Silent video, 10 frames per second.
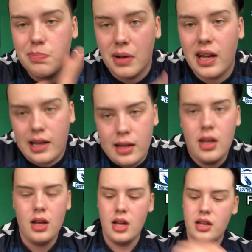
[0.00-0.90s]
But
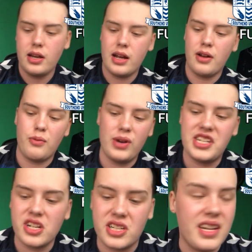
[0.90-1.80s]
hey, you know, we
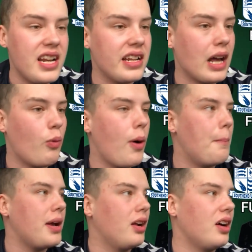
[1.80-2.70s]
just needed that
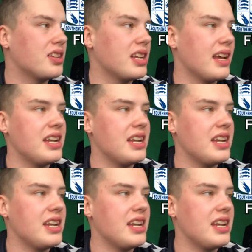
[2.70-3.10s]
one bit of luck today.